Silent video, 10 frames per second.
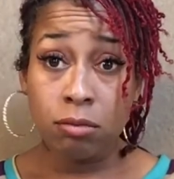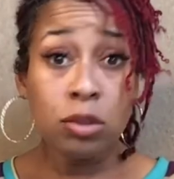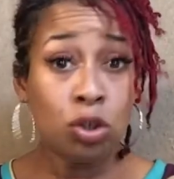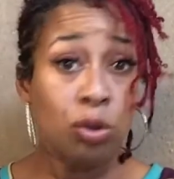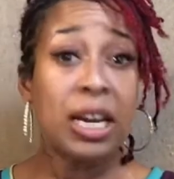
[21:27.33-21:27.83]

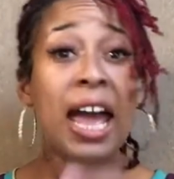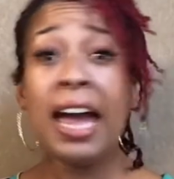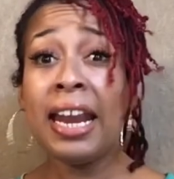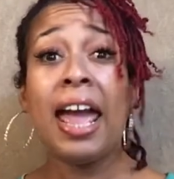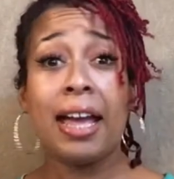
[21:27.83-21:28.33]
You can
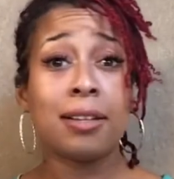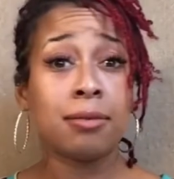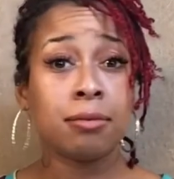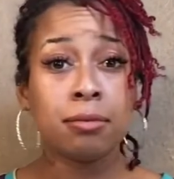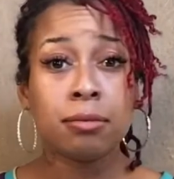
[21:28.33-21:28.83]
have that.
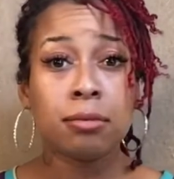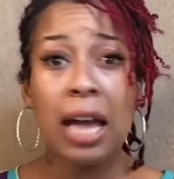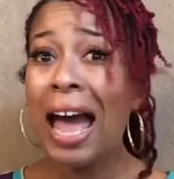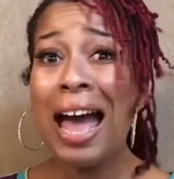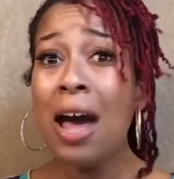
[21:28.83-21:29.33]

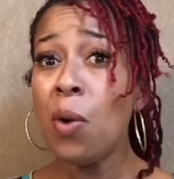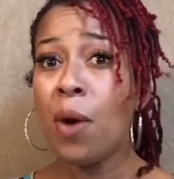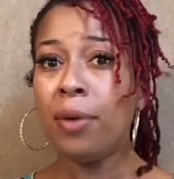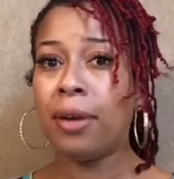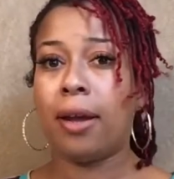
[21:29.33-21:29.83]
I don't
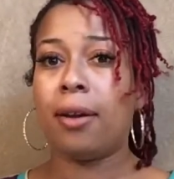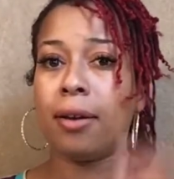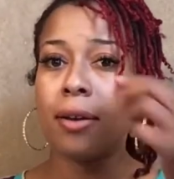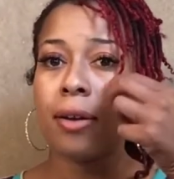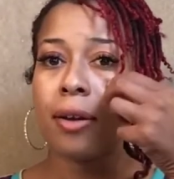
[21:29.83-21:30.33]
want it.
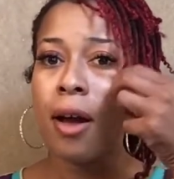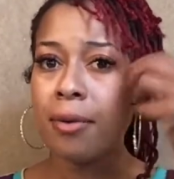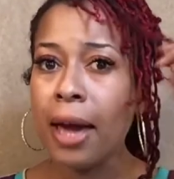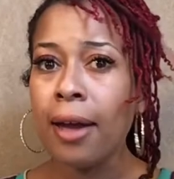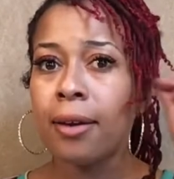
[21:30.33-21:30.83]

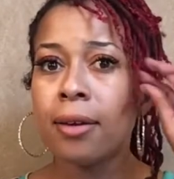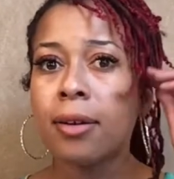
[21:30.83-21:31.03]
Okay?